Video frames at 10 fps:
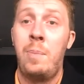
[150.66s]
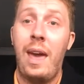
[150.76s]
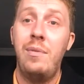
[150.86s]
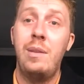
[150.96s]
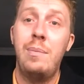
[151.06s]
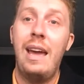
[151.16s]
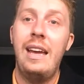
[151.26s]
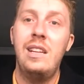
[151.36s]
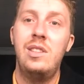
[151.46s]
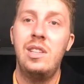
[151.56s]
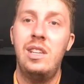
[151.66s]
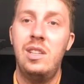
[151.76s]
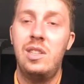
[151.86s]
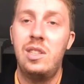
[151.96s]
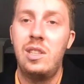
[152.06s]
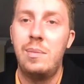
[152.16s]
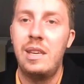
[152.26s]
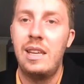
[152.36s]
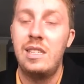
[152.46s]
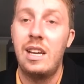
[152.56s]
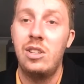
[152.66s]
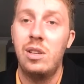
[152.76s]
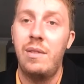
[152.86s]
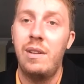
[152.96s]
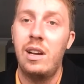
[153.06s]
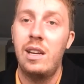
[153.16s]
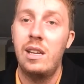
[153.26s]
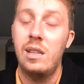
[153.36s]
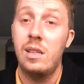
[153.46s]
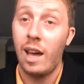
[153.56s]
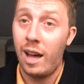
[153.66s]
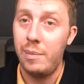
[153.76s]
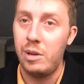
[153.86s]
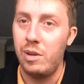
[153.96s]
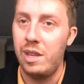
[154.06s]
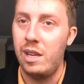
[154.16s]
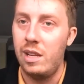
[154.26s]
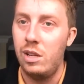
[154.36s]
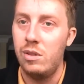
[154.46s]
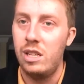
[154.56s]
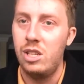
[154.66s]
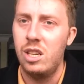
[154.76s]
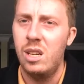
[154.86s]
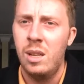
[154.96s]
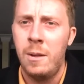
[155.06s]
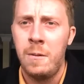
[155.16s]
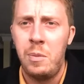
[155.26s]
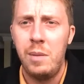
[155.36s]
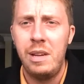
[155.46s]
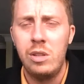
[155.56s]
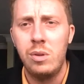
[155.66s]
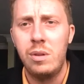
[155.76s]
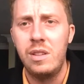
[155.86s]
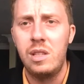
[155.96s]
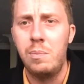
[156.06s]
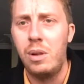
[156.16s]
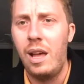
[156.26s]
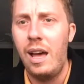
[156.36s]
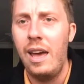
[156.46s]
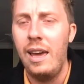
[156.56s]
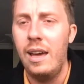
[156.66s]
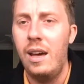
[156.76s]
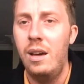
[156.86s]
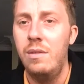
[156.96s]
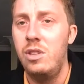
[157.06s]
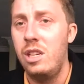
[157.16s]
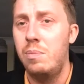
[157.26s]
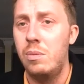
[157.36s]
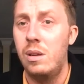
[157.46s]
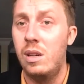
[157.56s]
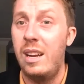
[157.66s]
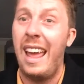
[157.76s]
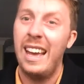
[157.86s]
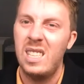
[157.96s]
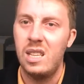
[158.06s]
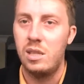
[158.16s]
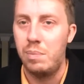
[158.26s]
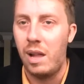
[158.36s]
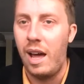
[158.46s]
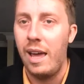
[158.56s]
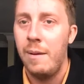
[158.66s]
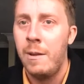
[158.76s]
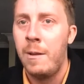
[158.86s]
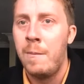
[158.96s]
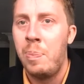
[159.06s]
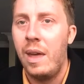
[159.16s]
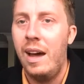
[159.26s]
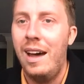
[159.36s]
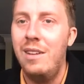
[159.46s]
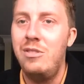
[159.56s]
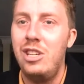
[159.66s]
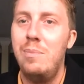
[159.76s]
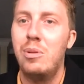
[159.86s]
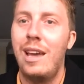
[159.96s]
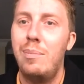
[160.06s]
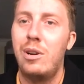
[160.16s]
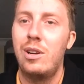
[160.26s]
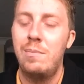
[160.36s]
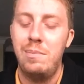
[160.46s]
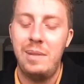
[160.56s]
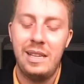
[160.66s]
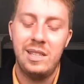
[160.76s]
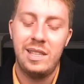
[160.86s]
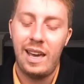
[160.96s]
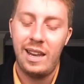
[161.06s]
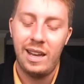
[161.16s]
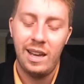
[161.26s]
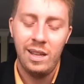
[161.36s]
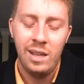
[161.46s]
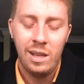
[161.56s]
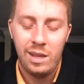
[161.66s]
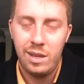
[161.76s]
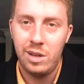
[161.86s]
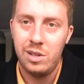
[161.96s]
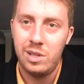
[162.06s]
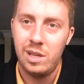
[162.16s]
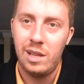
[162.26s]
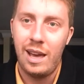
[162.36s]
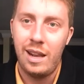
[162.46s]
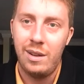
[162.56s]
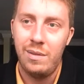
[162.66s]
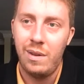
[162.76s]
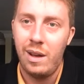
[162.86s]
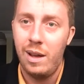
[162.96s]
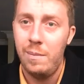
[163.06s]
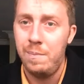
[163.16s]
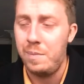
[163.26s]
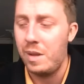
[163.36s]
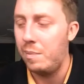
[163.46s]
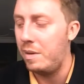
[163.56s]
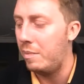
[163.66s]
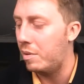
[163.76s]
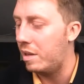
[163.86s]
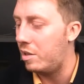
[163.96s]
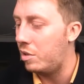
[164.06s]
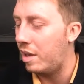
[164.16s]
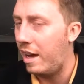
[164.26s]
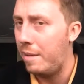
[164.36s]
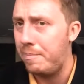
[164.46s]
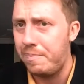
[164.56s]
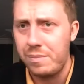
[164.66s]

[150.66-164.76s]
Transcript: having maids is something that's actually very common within Indonesia, there being sort of a supply of cheap, or an excess supply of cheap labor means that there's a lot of people that do that.